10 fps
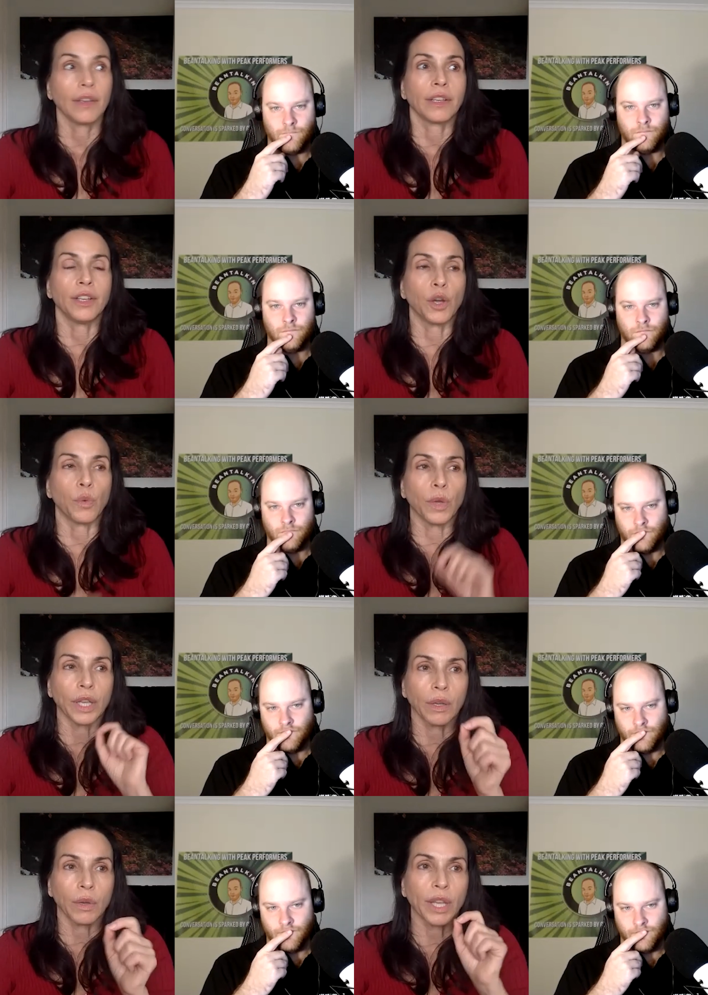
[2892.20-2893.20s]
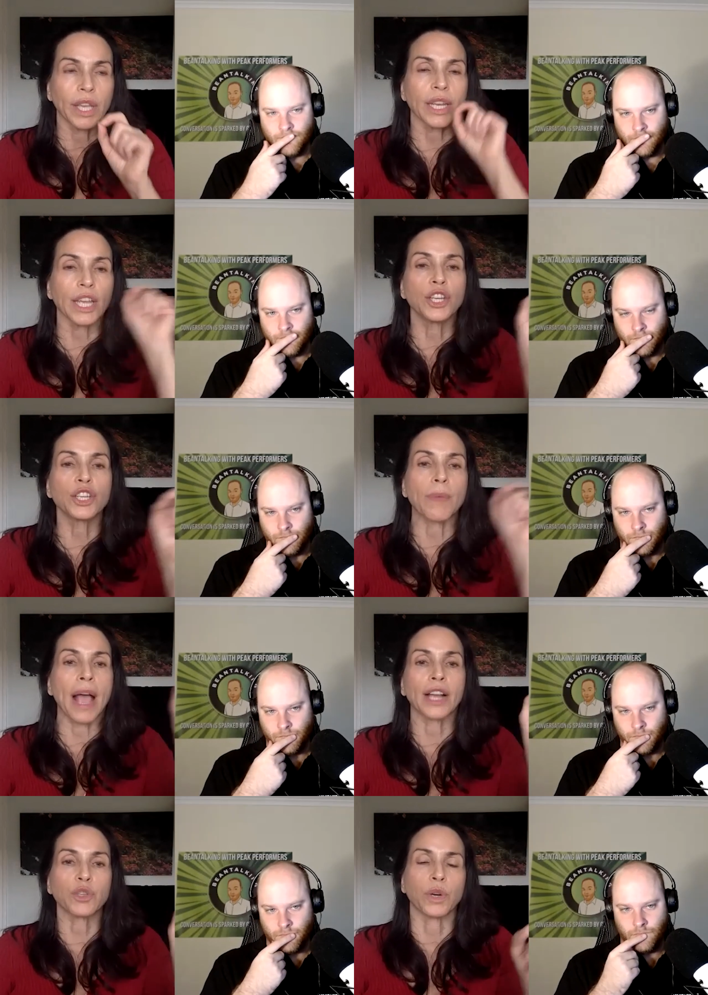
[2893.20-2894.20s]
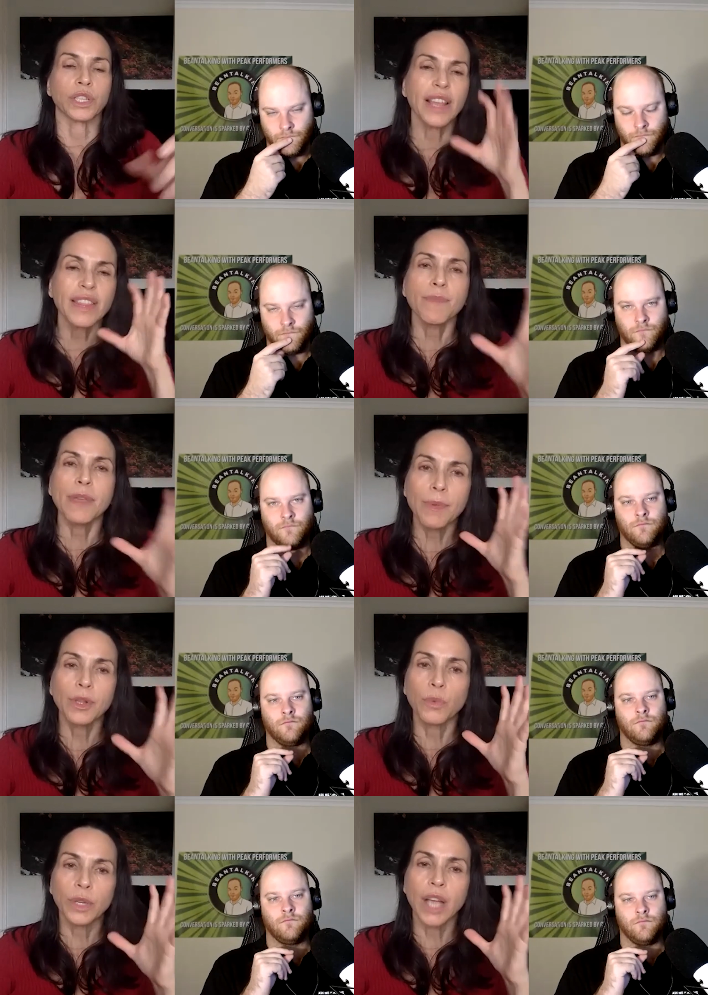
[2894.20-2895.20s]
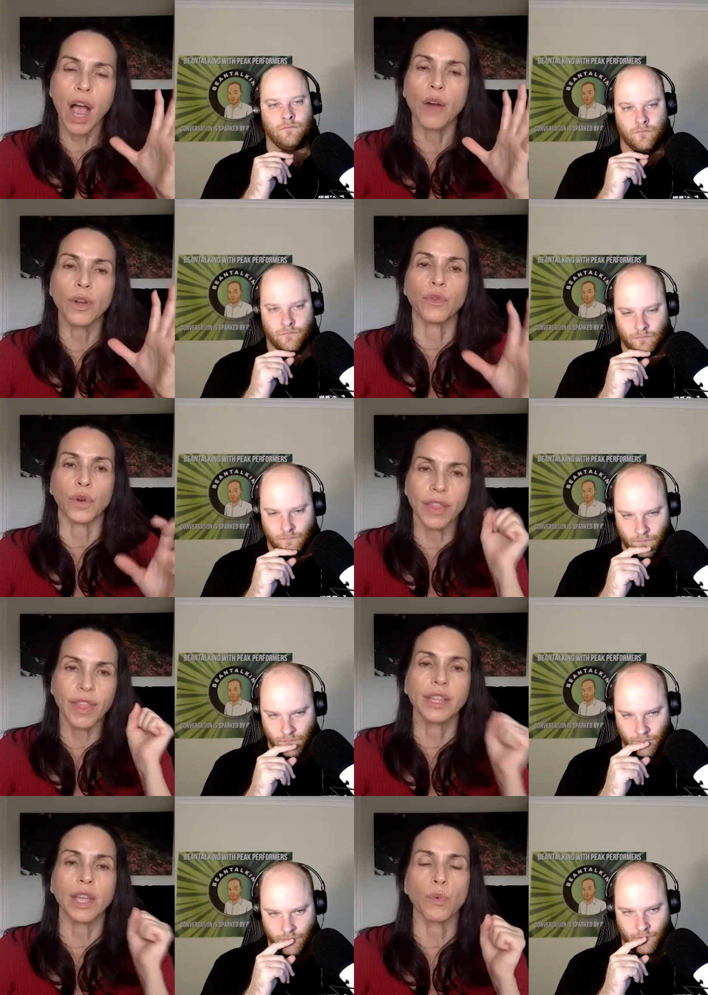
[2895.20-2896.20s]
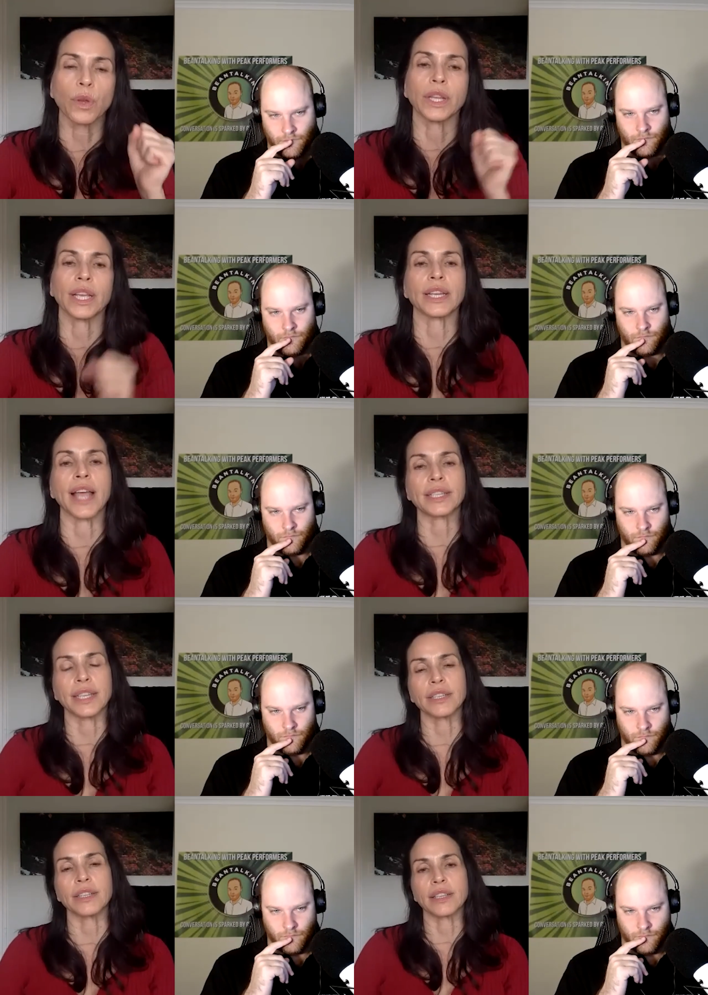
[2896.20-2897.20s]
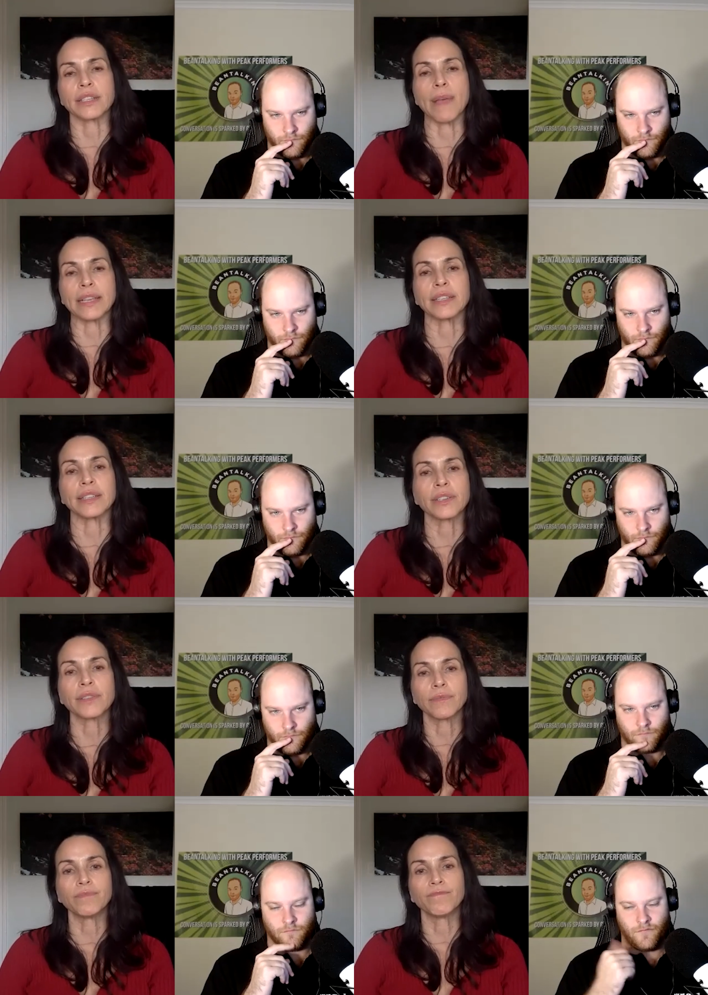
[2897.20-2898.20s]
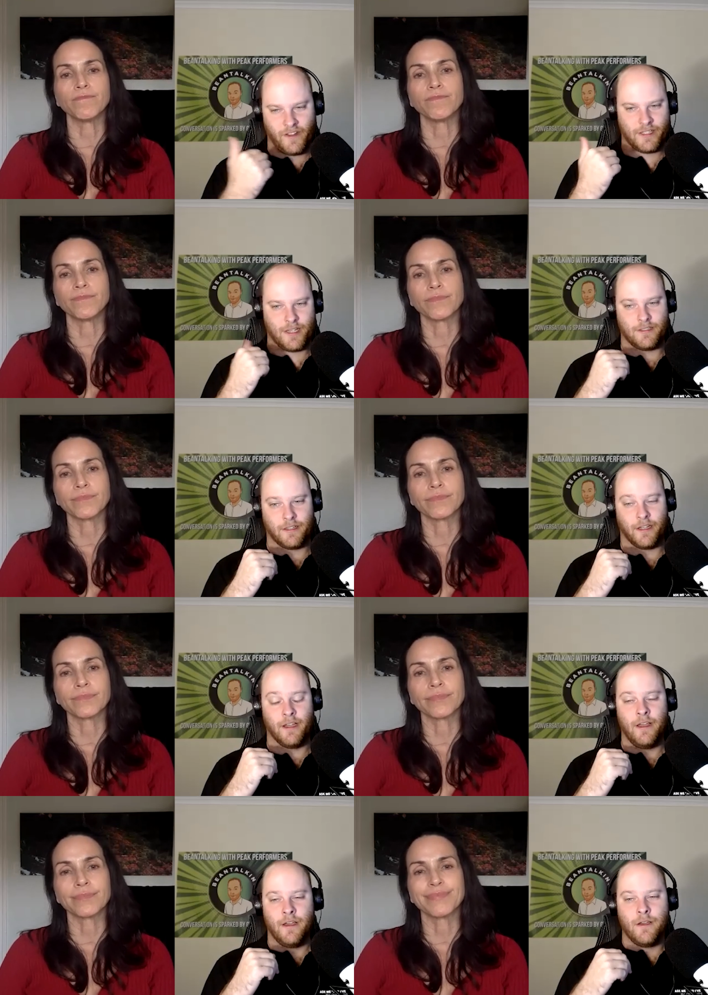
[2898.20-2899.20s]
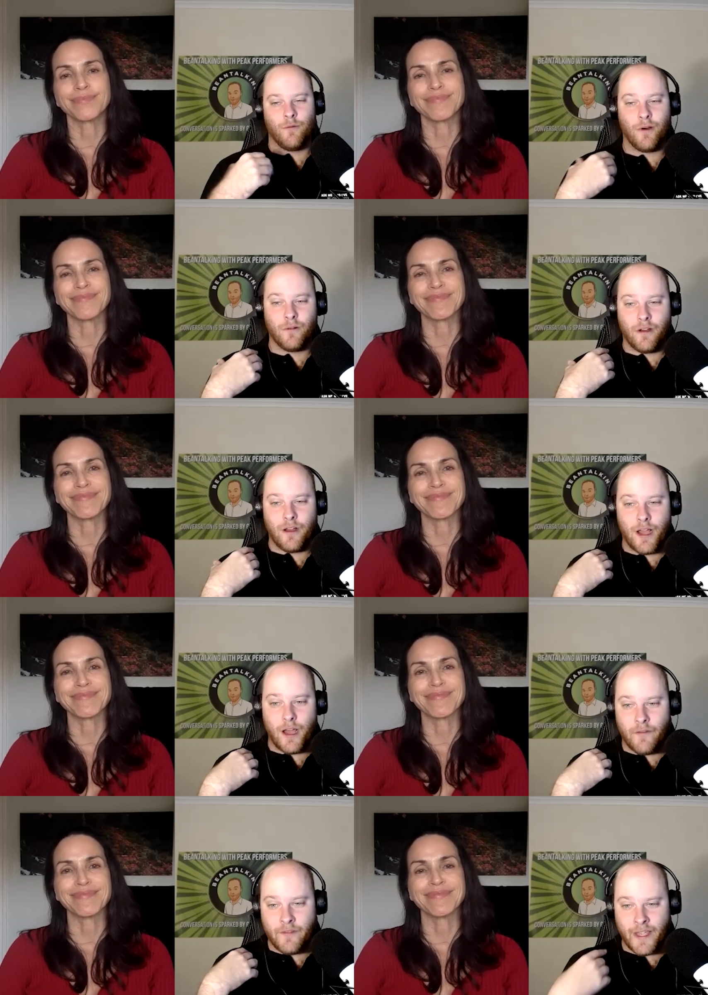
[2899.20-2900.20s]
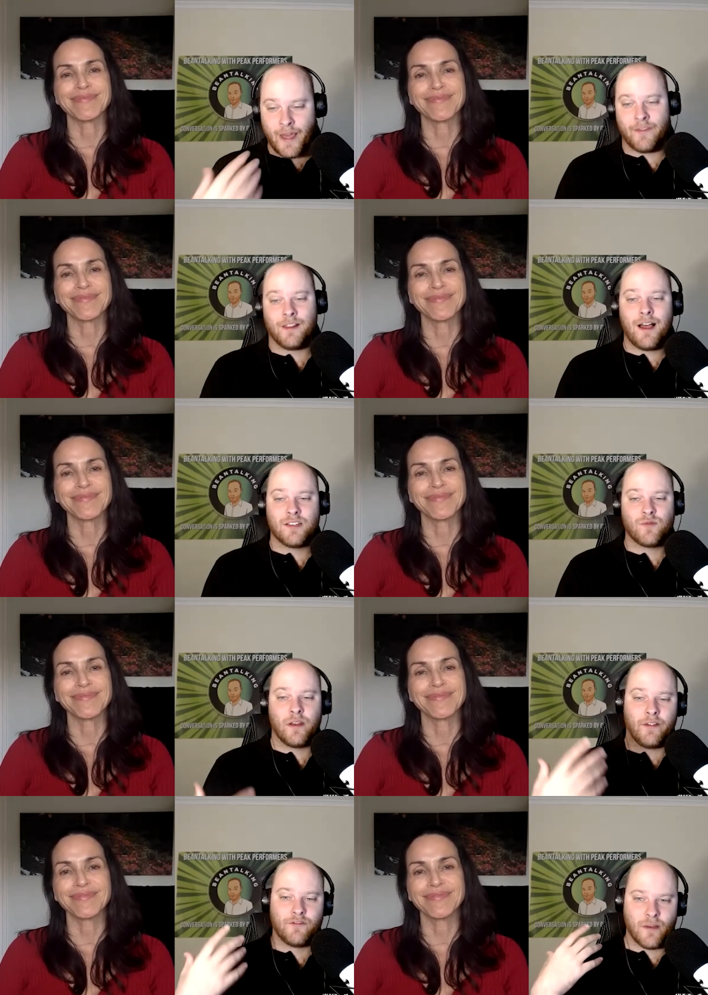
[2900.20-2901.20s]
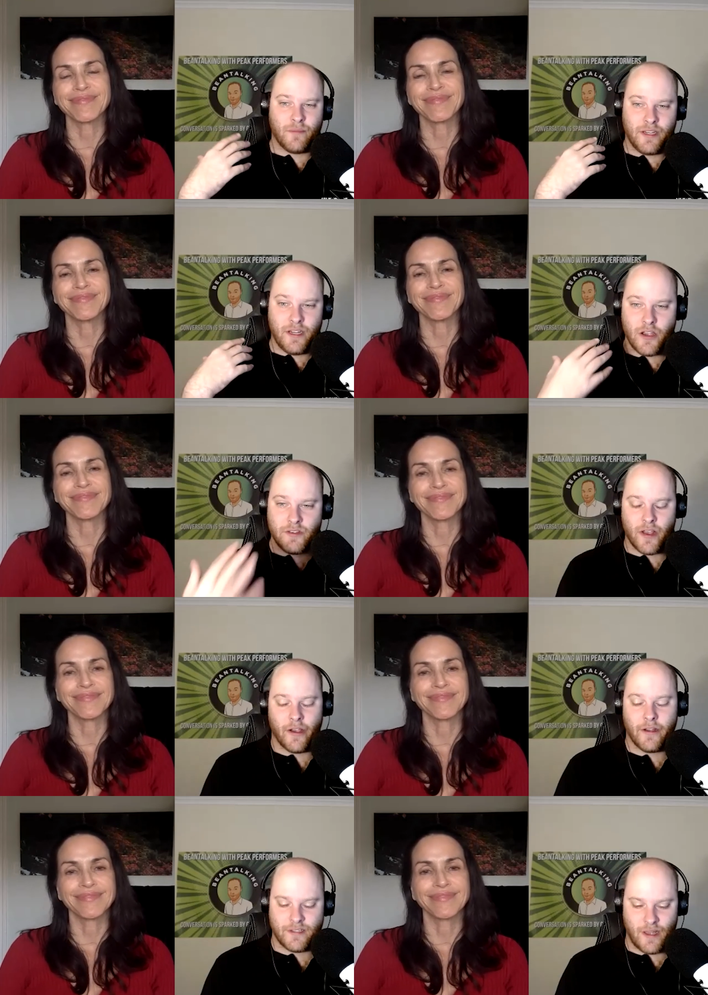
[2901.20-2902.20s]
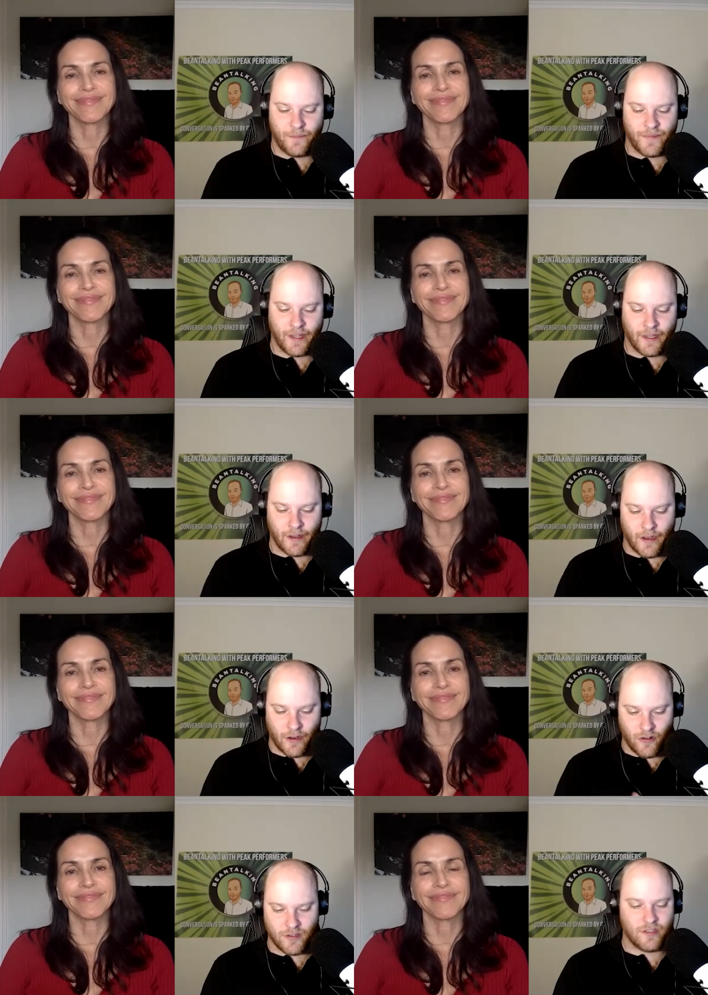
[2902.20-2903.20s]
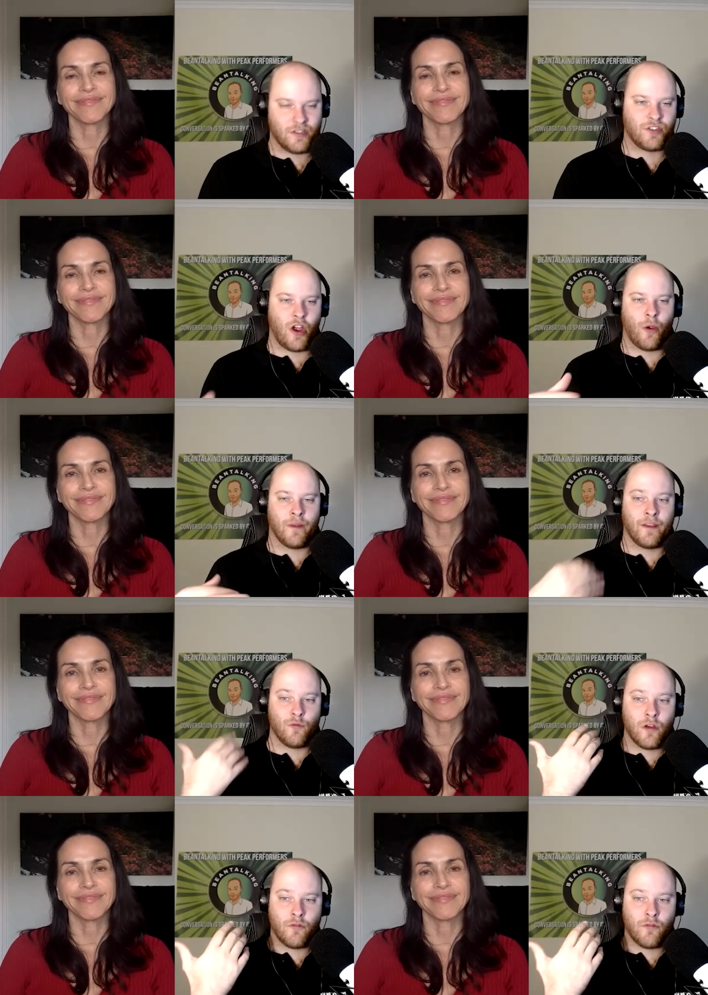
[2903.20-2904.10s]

Speaker 1: you know, we can inch back towards. And I think people are really hungry for it. I think they're really connecting to this message.
Speaker 2: Fantastic. Well. And the last one, if somebody has heard something across this show and they want to